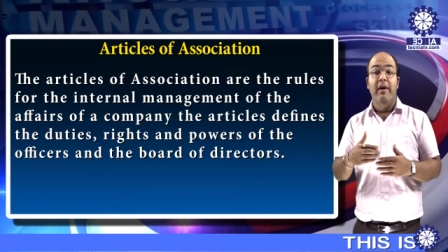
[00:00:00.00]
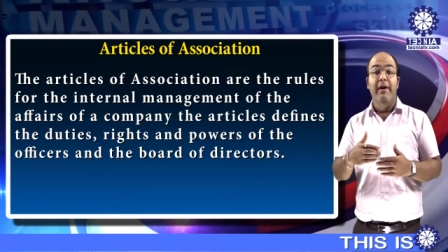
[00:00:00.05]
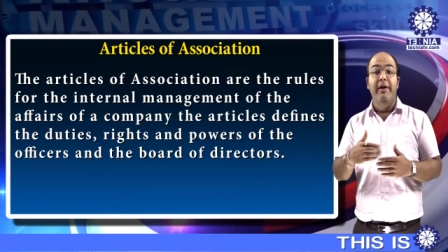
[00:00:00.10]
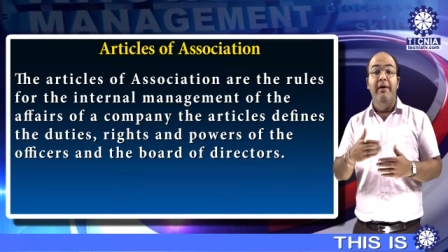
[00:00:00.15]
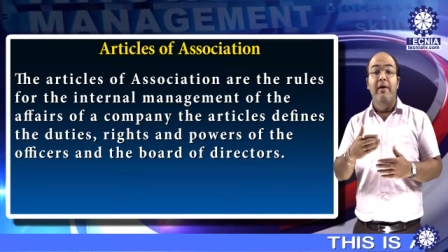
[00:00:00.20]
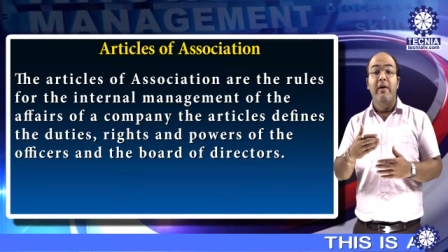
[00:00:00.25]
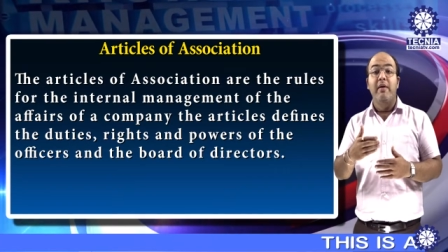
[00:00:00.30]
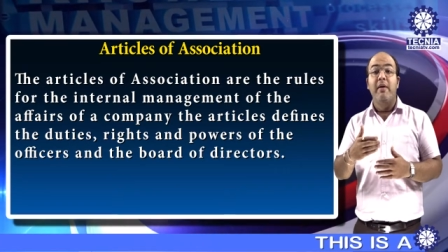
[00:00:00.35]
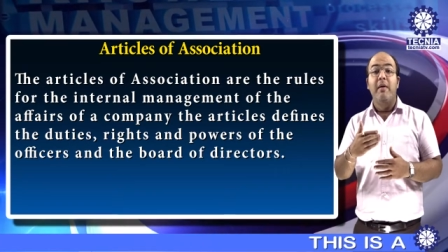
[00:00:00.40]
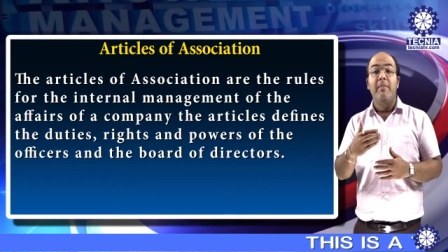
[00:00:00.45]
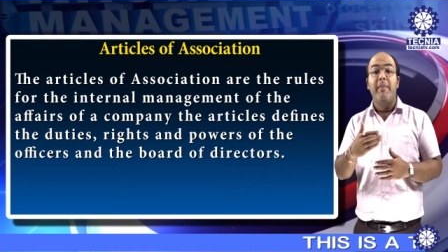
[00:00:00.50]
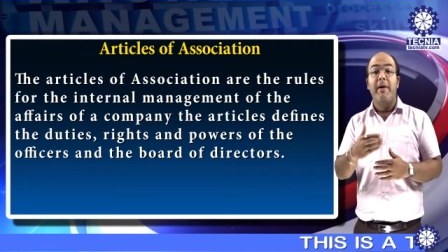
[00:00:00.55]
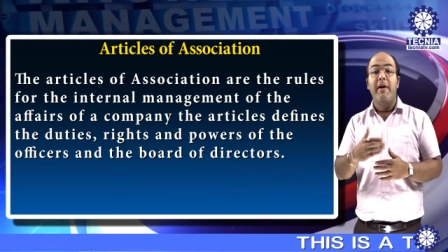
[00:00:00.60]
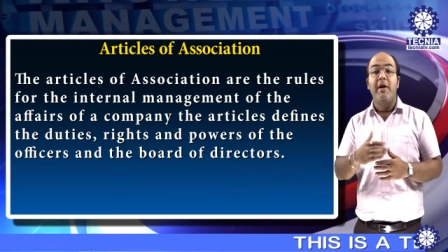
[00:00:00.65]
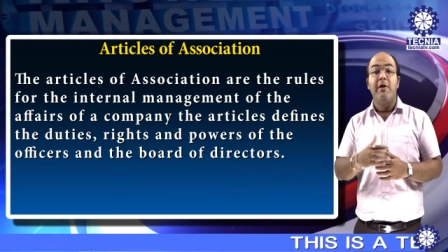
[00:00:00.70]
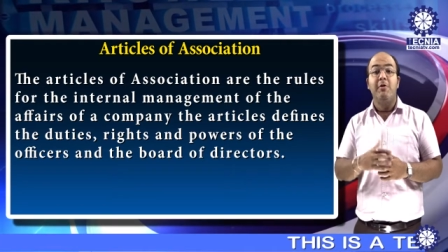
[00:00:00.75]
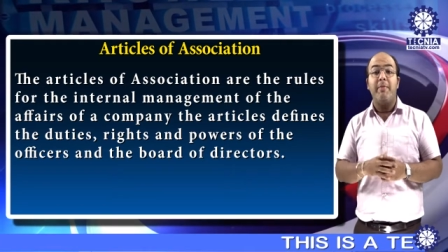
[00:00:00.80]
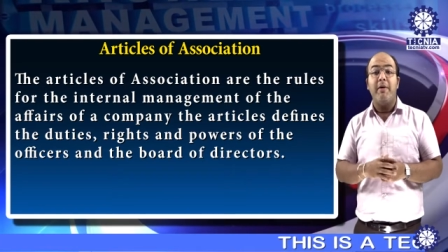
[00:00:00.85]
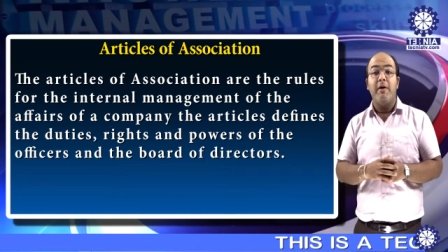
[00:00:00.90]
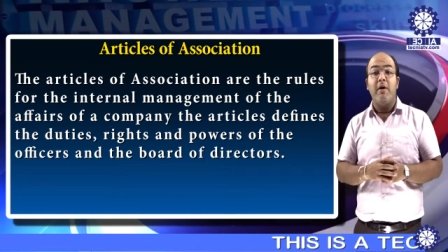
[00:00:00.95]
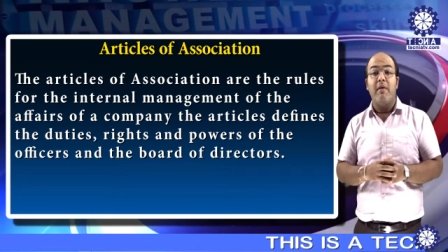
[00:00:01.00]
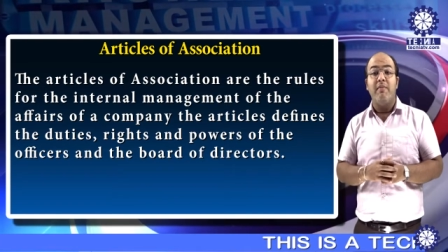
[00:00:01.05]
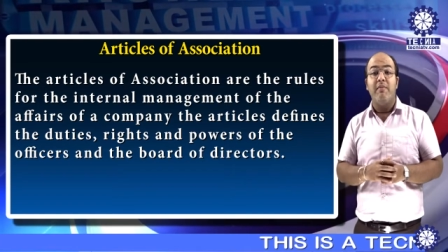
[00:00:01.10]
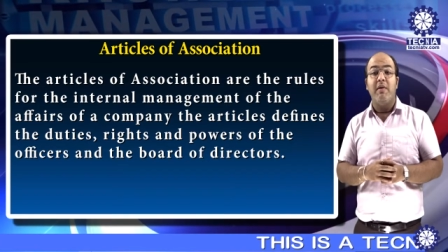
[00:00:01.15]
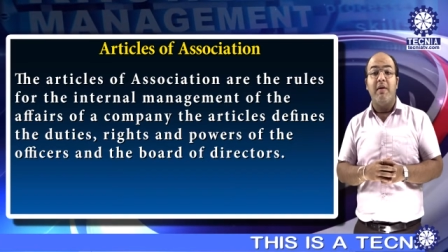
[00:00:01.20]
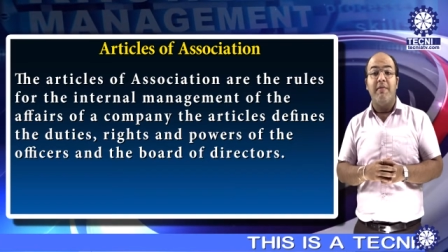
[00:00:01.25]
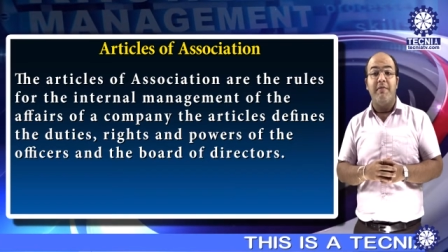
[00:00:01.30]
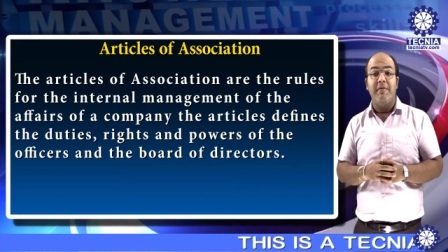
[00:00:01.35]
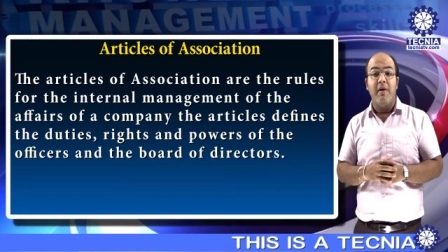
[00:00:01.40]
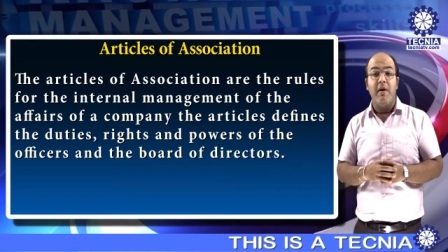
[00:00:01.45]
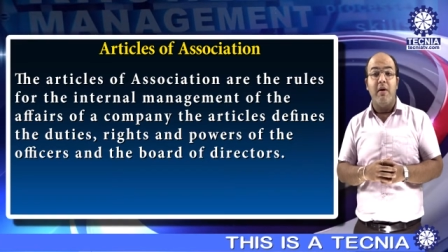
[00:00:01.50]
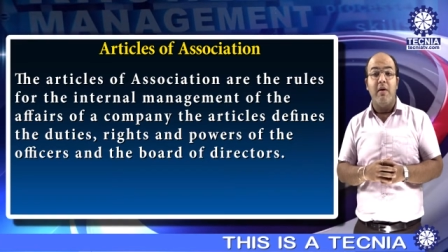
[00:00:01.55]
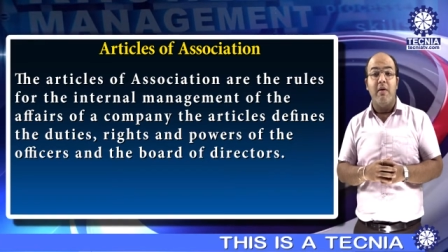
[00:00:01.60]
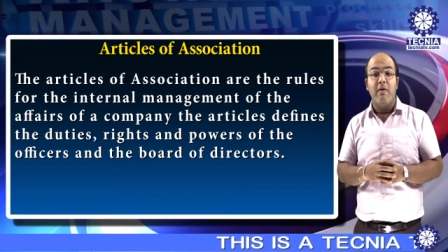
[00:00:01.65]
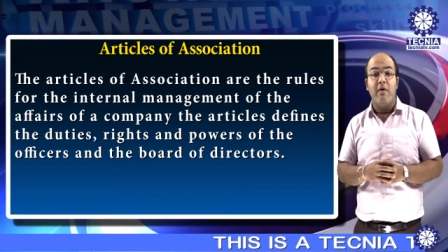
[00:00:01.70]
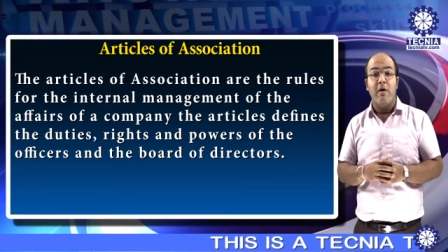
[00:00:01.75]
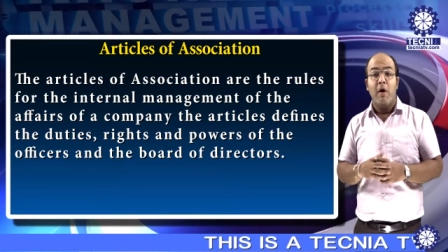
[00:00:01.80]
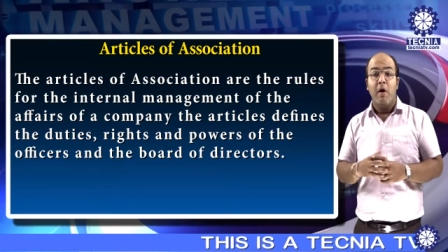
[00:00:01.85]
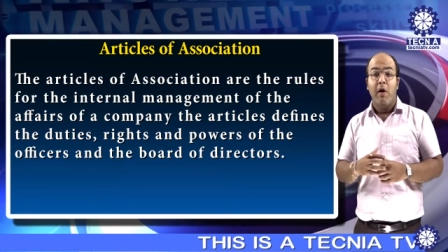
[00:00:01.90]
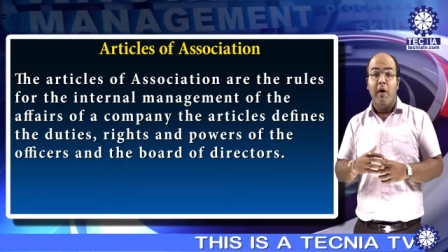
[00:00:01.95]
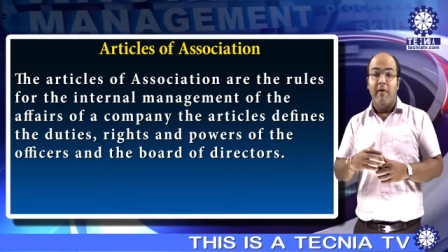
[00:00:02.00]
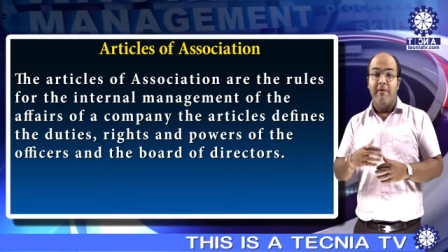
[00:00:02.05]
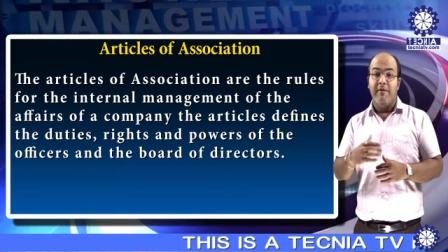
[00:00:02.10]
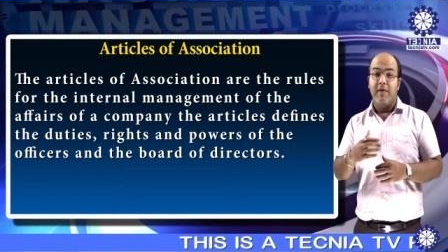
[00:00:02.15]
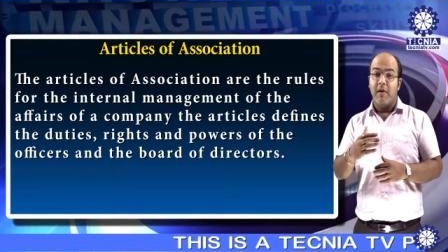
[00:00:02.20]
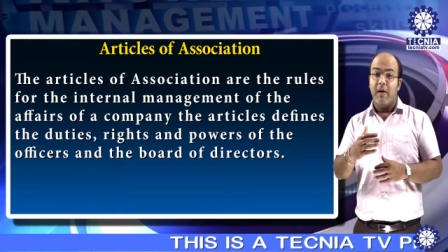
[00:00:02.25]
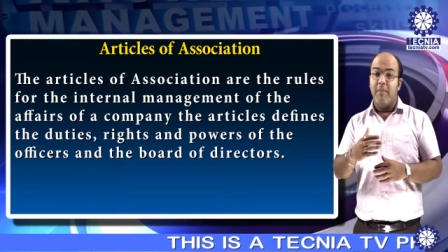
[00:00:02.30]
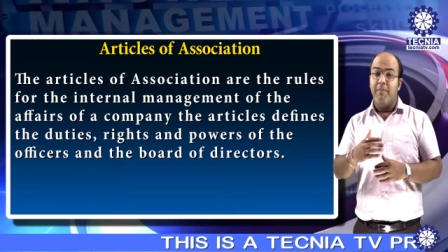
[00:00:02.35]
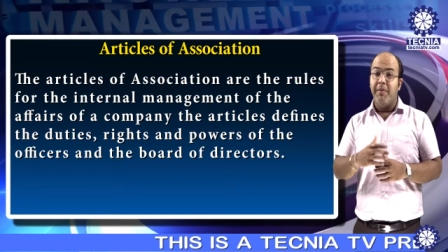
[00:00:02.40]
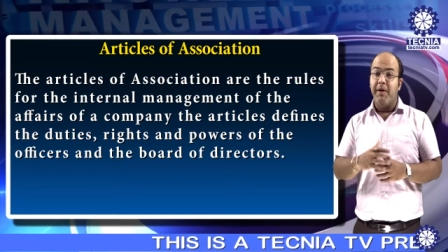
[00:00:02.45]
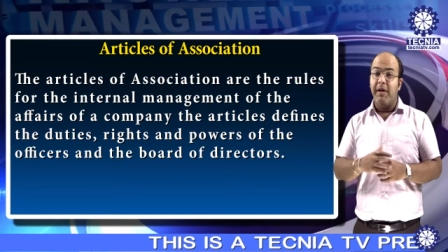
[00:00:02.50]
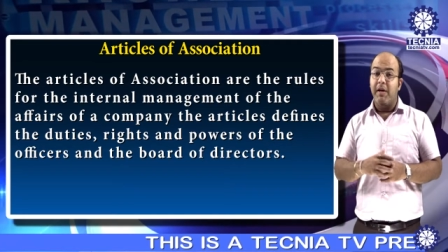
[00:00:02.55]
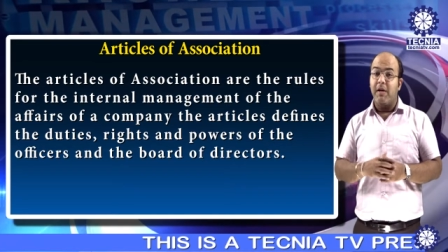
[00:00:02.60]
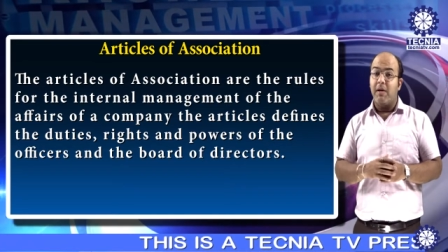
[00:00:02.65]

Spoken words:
internal management of the affairs of a company.